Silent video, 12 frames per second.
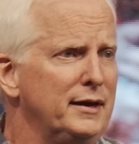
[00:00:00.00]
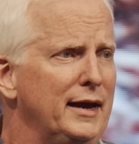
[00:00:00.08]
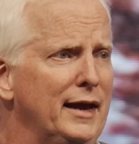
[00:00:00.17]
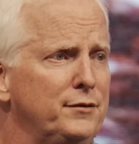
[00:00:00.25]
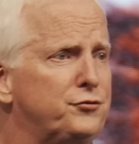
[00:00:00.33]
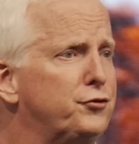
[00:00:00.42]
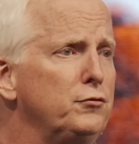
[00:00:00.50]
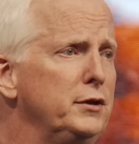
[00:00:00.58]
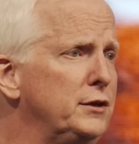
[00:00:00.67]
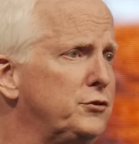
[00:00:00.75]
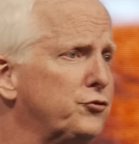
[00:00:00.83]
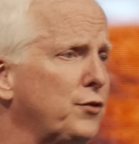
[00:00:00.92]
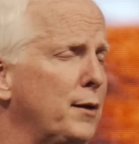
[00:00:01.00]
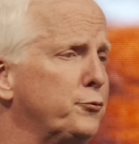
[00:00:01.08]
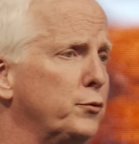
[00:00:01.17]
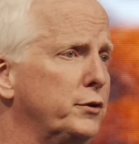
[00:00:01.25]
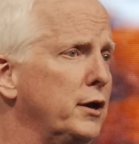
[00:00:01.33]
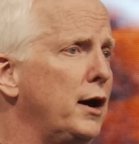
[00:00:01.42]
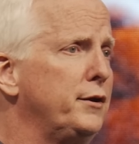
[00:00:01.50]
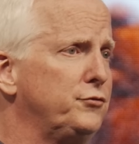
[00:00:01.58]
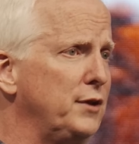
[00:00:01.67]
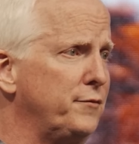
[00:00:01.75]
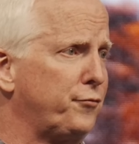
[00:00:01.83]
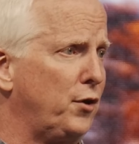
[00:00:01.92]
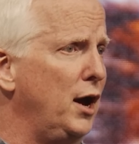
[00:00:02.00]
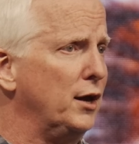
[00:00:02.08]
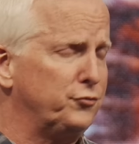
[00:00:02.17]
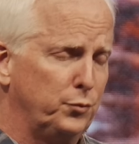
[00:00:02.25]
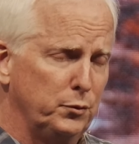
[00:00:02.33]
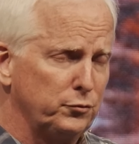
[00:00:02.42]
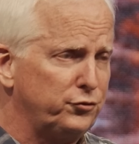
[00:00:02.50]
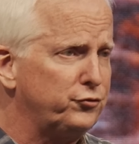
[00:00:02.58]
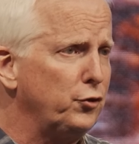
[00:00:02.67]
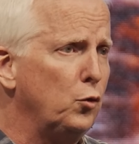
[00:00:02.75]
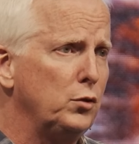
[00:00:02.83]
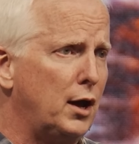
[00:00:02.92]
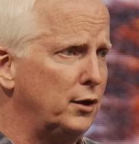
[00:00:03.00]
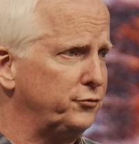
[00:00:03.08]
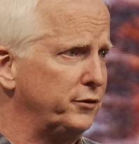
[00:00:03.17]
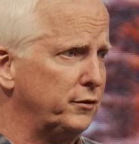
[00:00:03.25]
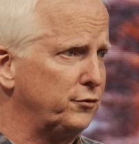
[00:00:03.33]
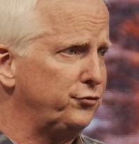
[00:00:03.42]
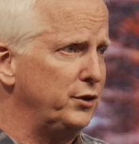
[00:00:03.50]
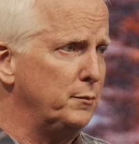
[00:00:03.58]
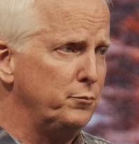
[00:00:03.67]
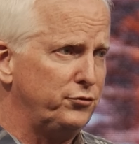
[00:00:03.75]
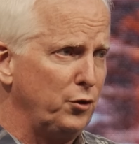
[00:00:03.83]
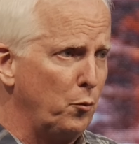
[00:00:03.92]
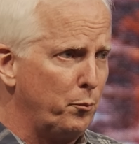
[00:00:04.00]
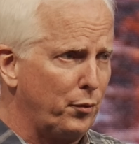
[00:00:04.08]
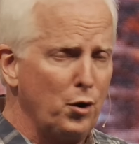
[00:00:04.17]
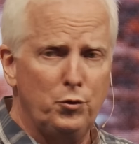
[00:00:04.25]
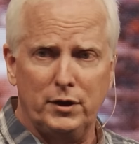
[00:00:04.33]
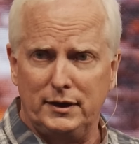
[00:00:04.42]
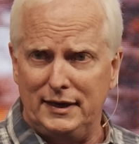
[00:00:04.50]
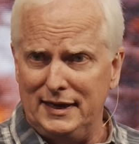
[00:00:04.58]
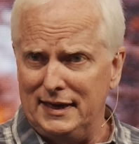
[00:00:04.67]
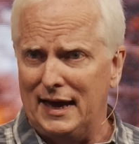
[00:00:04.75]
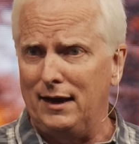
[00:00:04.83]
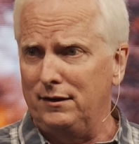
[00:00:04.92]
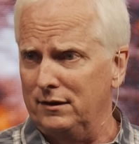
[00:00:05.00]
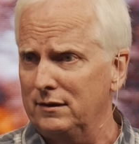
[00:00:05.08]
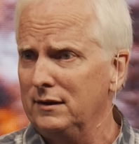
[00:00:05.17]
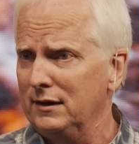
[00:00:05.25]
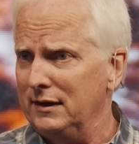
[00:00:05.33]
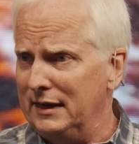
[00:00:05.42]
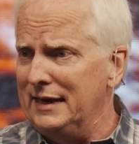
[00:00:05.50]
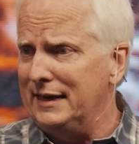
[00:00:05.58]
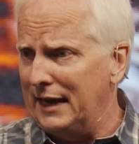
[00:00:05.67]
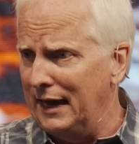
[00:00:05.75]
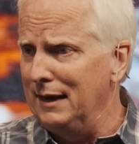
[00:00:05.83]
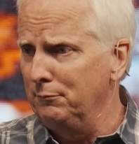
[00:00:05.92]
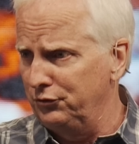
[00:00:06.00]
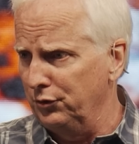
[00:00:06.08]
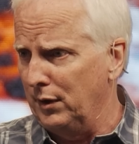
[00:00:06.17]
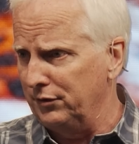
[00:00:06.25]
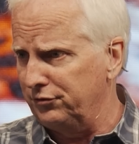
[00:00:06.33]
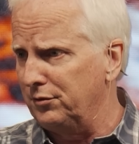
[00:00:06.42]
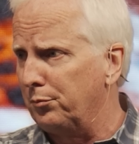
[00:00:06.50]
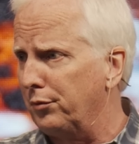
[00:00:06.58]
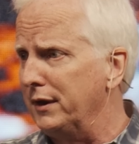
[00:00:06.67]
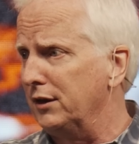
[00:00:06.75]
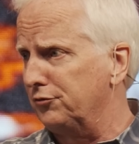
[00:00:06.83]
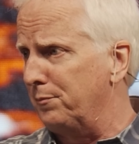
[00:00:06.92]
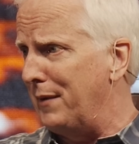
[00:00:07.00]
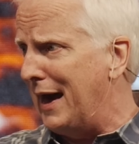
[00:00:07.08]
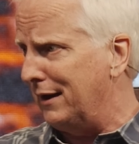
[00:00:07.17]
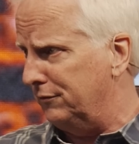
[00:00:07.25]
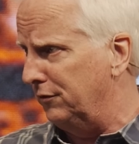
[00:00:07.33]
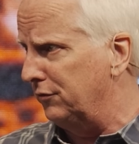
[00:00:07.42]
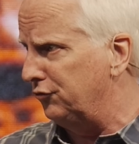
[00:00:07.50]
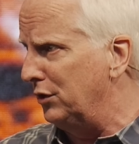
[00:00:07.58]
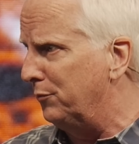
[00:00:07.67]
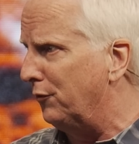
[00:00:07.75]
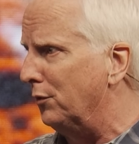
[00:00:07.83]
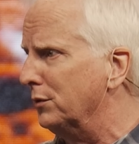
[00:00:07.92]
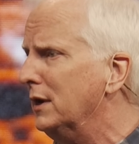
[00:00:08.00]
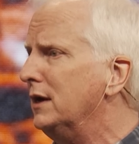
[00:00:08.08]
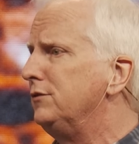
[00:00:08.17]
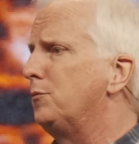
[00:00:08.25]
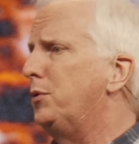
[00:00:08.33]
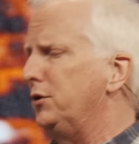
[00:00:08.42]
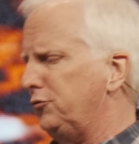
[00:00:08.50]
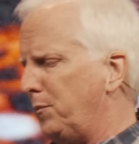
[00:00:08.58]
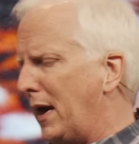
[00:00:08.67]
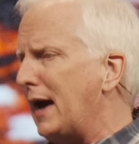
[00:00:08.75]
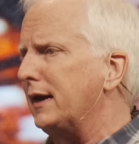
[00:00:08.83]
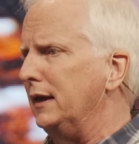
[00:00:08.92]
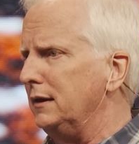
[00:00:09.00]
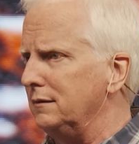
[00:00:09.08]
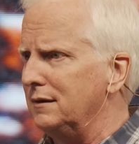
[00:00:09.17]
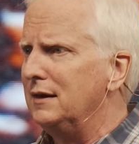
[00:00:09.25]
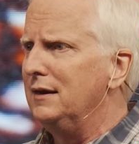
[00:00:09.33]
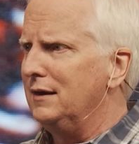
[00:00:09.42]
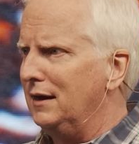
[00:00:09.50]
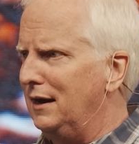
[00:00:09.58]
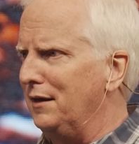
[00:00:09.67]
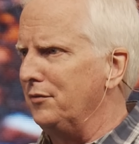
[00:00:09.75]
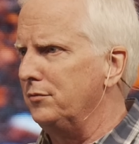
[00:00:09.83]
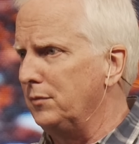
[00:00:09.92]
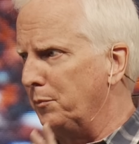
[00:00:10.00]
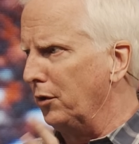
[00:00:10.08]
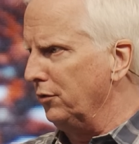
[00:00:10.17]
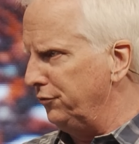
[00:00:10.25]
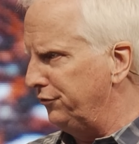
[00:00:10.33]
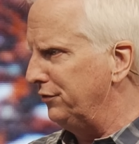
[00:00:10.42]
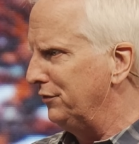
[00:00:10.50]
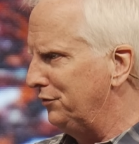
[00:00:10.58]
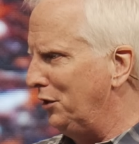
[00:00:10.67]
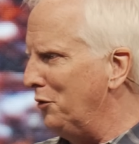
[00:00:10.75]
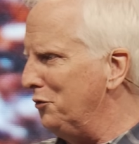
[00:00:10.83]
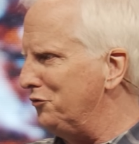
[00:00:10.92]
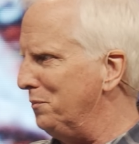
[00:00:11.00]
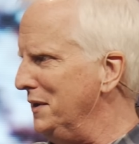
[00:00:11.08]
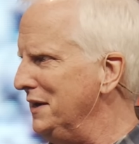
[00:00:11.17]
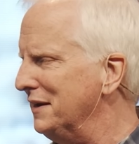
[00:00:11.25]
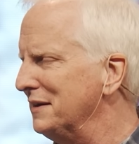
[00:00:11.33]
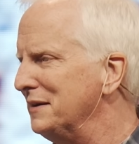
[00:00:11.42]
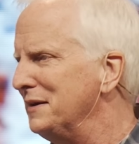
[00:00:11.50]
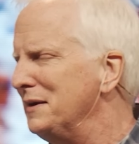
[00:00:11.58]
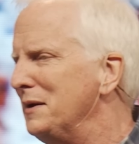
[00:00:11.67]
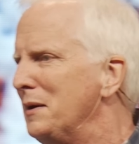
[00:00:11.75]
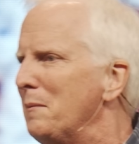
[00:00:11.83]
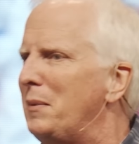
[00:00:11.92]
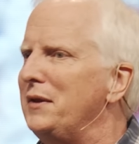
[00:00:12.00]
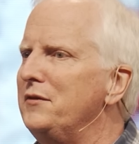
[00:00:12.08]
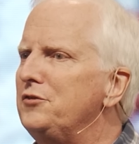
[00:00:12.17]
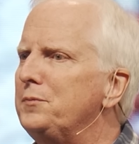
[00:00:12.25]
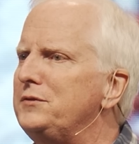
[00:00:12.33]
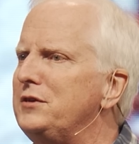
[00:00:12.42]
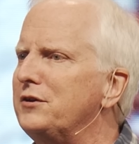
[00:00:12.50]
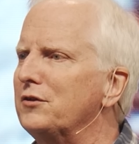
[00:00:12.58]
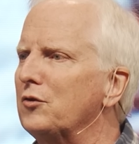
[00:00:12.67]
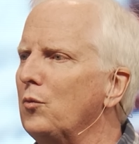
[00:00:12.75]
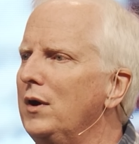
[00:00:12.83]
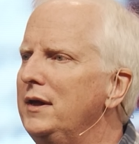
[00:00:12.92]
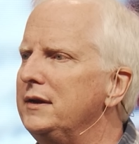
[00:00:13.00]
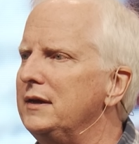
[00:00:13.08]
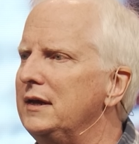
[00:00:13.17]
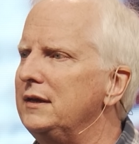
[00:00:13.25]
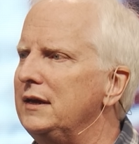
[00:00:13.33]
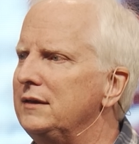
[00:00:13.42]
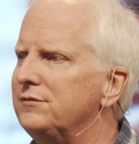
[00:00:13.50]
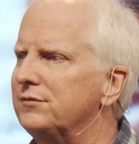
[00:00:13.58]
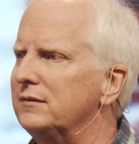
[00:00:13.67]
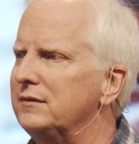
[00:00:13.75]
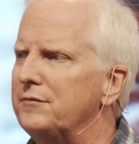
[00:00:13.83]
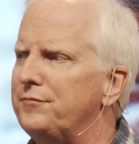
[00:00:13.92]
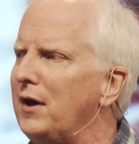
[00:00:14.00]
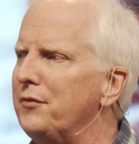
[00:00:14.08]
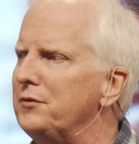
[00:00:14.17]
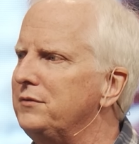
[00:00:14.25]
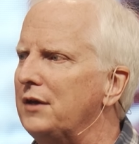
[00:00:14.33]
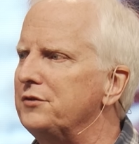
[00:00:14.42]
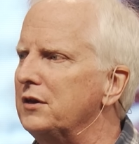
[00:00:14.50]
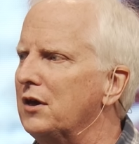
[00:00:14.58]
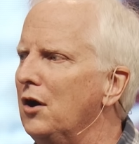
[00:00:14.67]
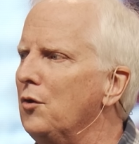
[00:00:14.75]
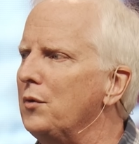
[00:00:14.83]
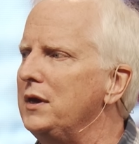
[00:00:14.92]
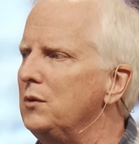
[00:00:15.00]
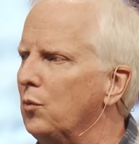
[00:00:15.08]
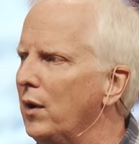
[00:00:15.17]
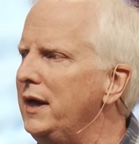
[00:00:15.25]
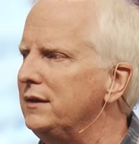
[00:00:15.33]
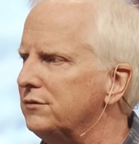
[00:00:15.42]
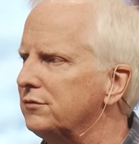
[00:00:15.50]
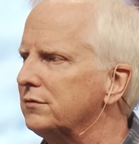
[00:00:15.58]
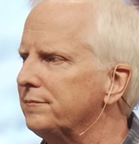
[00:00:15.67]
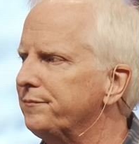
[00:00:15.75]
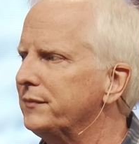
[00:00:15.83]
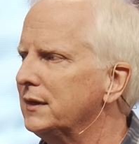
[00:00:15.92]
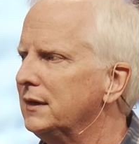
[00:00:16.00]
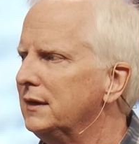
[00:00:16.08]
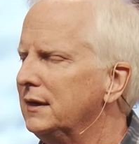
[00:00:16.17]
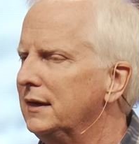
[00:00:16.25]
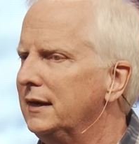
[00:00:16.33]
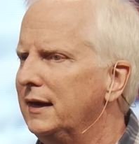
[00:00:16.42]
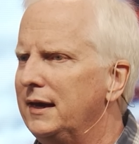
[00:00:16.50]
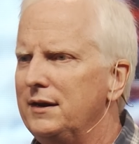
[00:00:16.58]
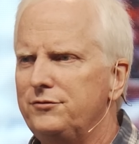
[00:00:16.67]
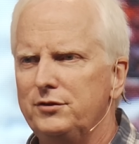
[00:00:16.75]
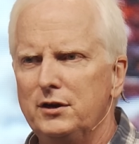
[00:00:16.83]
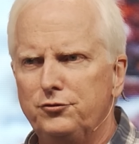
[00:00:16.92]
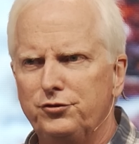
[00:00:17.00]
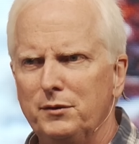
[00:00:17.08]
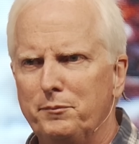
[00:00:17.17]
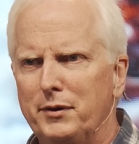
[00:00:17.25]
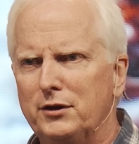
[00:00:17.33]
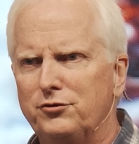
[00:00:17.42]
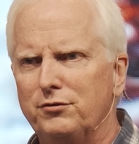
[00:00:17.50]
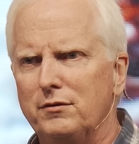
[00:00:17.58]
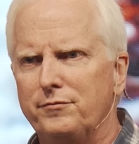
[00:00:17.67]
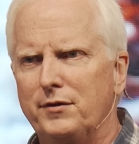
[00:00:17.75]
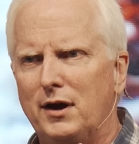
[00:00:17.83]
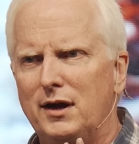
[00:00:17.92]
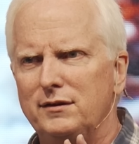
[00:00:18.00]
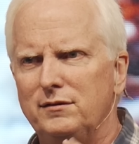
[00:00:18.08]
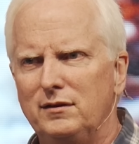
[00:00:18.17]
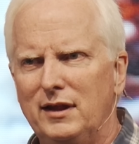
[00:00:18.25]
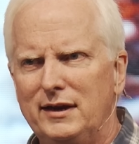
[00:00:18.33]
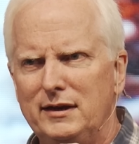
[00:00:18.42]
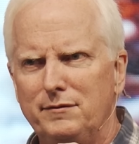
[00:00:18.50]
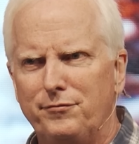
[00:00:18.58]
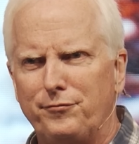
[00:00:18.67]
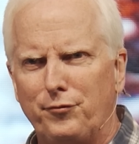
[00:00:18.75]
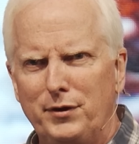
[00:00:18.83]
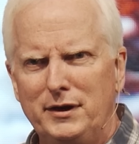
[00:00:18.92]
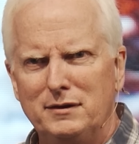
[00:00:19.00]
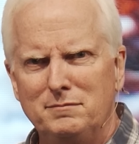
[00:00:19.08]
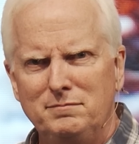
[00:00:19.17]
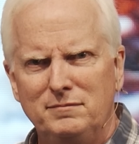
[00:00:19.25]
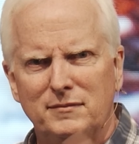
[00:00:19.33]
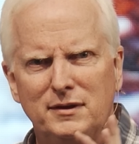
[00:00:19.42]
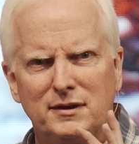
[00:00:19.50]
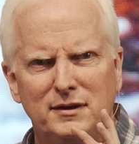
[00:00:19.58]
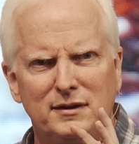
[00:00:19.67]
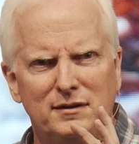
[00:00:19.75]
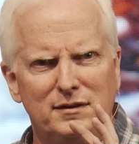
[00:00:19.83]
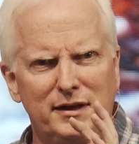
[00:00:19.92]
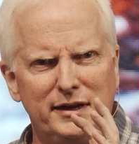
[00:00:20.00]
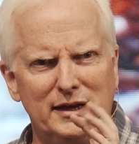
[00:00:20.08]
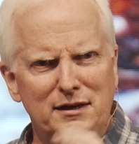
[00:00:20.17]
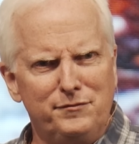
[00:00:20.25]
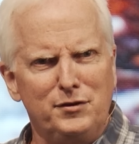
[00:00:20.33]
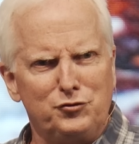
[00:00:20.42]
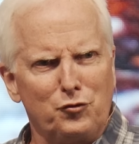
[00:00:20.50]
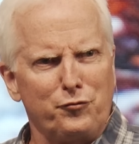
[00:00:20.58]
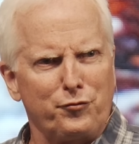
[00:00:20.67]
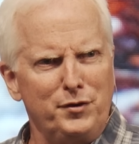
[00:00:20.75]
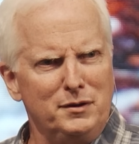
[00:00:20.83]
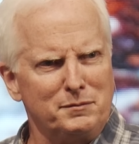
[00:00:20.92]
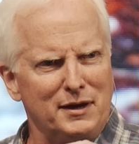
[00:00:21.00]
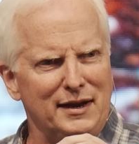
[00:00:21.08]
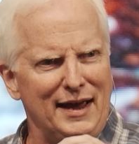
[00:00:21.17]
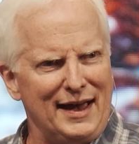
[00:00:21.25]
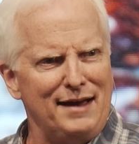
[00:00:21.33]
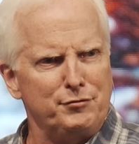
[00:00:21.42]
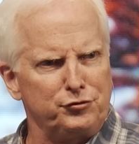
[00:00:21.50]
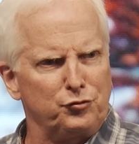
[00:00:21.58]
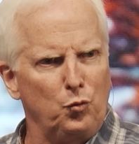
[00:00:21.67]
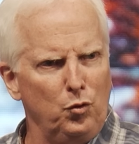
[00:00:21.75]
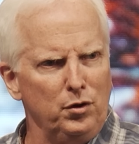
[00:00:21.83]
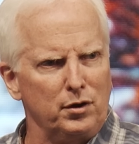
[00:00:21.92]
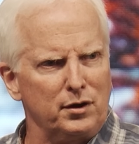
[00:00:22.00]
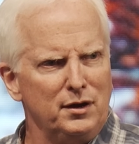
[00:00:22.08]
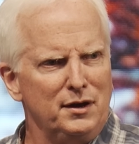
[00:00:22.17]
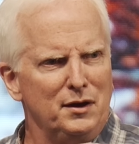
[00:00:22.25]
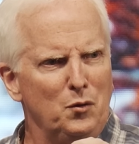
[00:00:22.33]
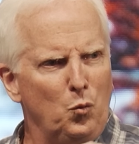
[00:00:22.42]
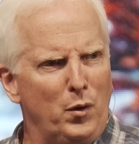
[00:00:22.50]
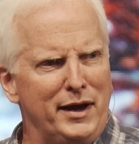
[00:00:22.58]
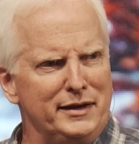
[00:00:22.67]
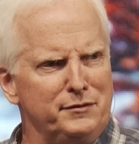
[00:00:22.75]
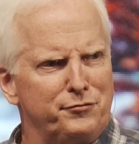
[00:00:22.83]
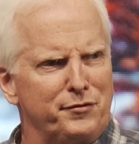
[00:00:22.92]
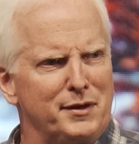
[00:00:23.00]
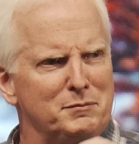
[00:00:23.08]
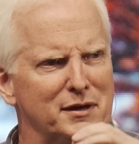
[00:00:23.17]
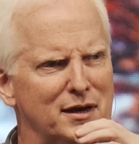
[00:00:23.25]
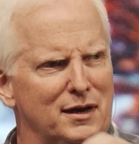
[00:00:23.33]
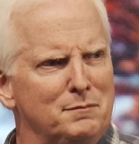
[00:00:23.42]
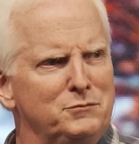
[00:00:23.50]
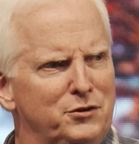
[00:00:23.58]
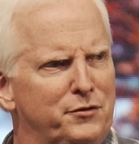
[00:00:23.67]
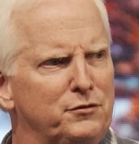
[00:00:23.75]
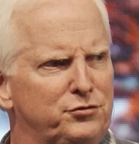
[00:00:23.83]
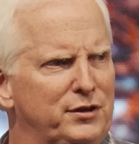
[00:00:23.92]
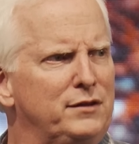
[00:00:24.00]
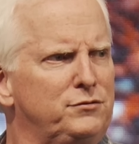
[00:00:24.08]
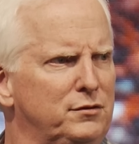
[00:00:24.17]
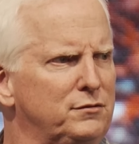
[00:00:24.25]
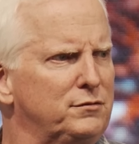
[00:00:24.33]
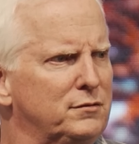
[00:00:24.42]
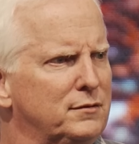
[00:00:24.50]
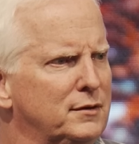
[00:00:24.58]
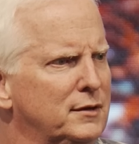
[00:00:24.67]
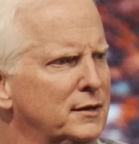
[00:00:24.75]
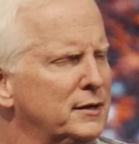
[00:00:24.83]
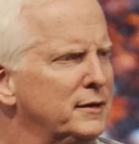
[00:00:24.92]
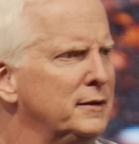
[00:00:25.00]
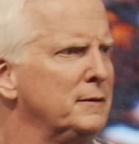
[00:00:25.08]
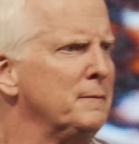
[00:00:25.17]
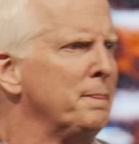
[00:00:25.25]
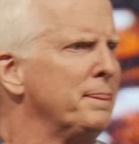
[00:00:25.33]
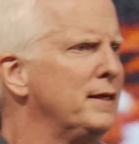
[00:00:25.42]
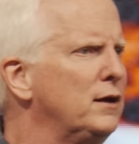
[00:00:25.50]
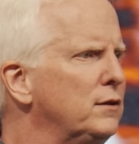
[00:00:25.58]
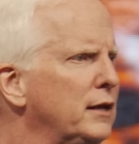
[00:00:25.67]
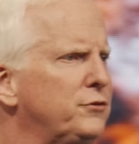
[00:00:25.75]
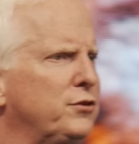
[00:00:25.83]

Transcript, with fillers: And certainly it describes what God has done for us. We were so lost in our sin, so broken, he had to he came to us to bring us back to the sheepfold, to put us back in uh, the purse, so to speak. But in this particular one, it, the father doesn't go, he waits. And it's an interesting picture of God letting freedom, letting individual freedom kind of have its work waiting for them to come to their senses. Now, at